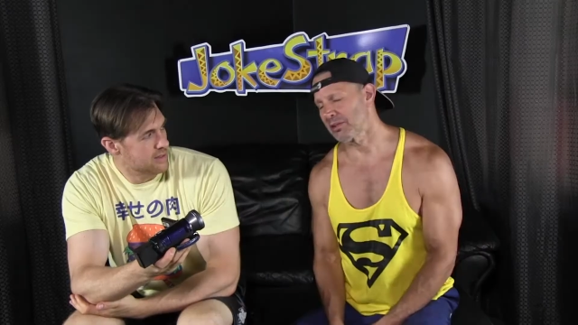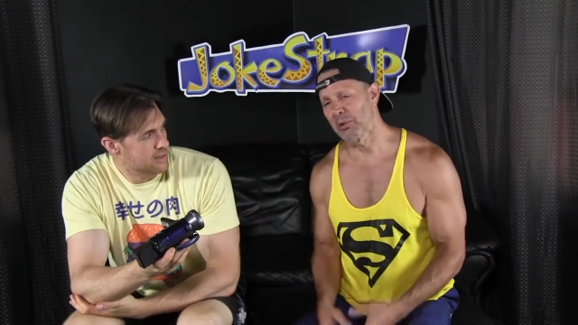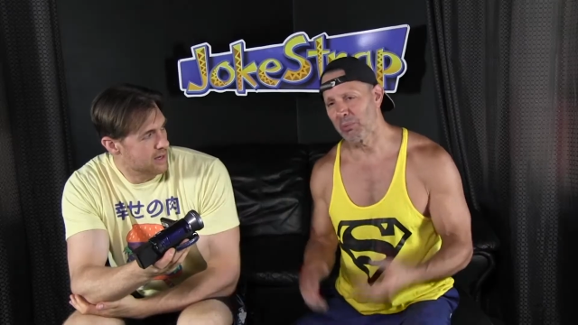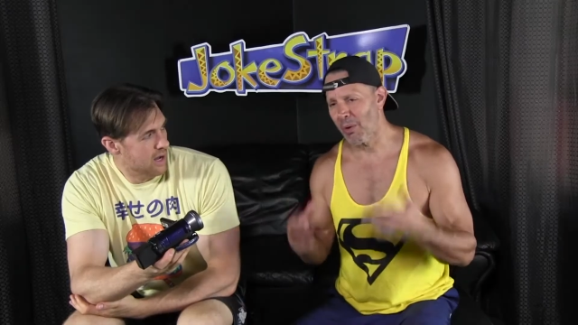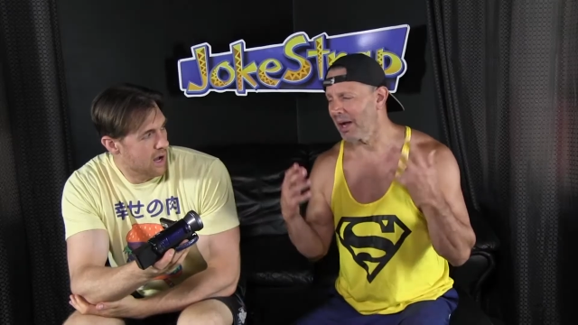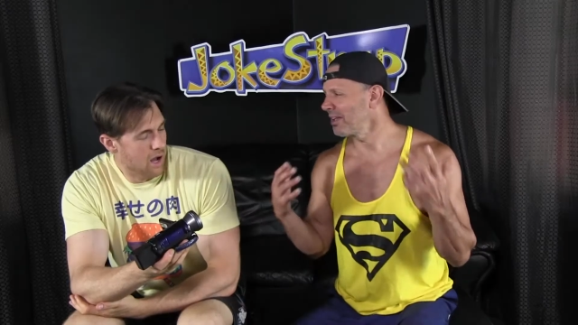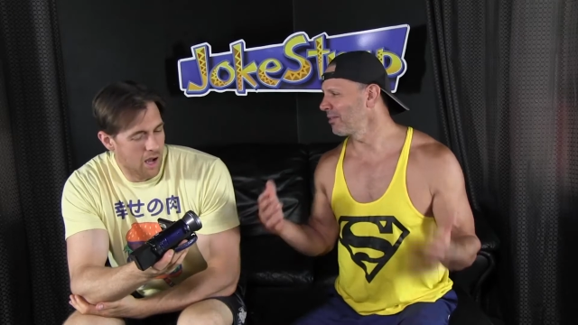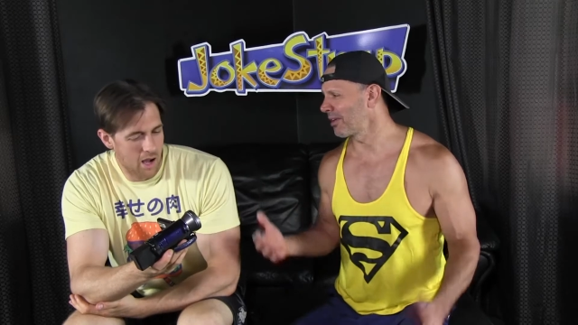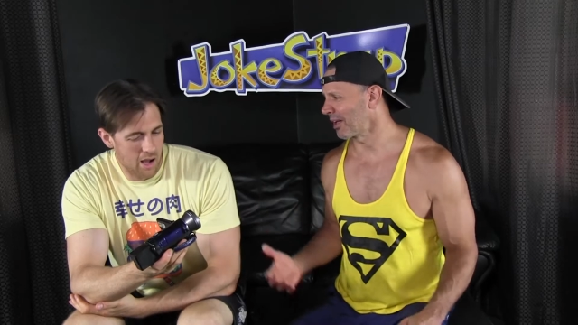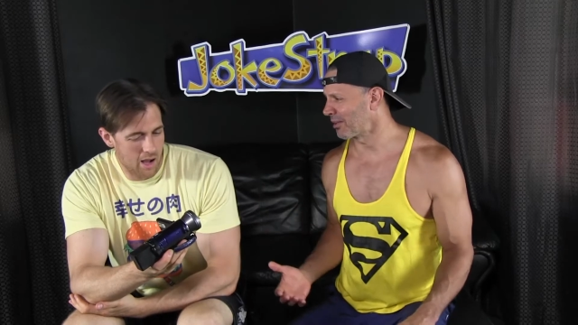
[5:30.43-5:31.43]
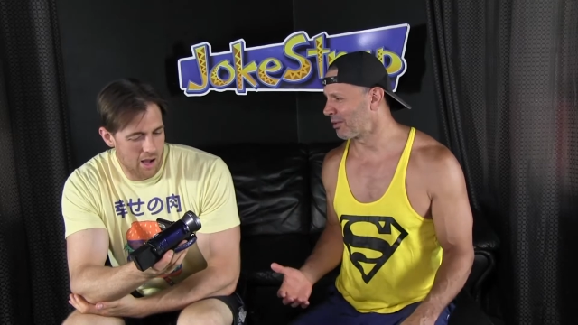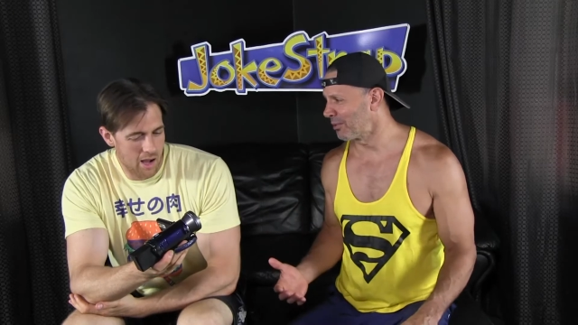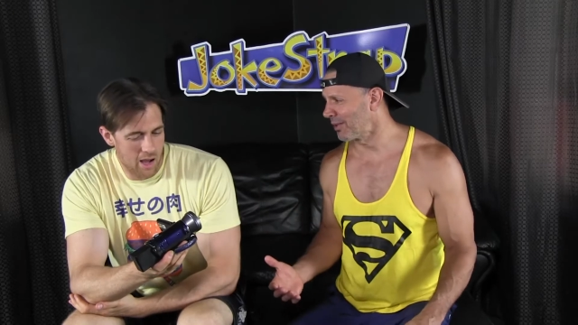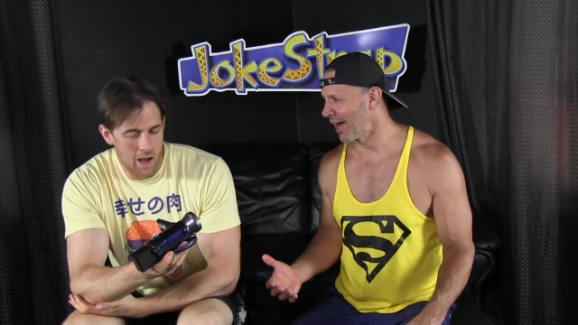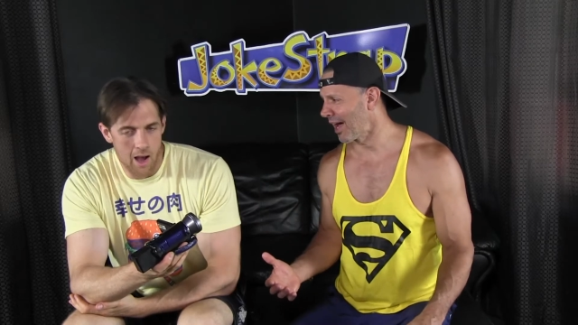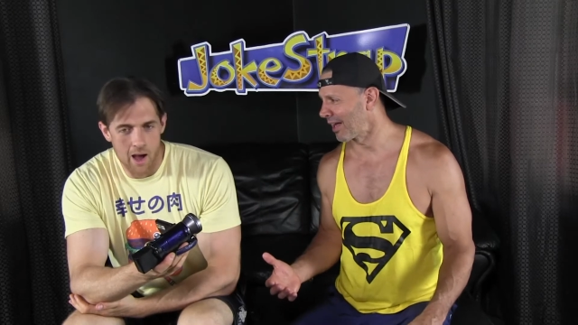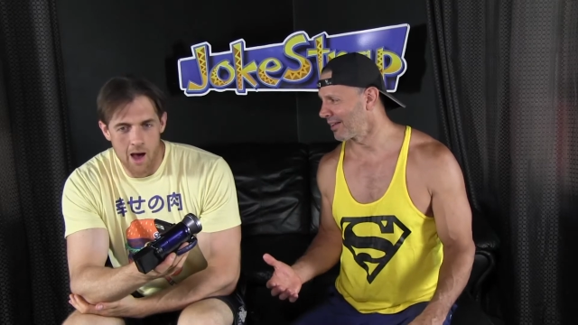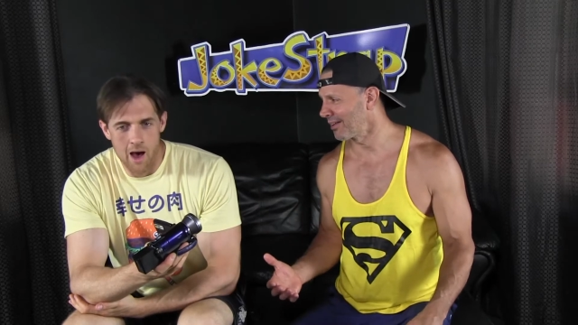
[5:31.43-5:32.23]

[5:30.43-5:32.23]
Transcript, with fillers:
Speaker 1: dude, why do you gotta do that?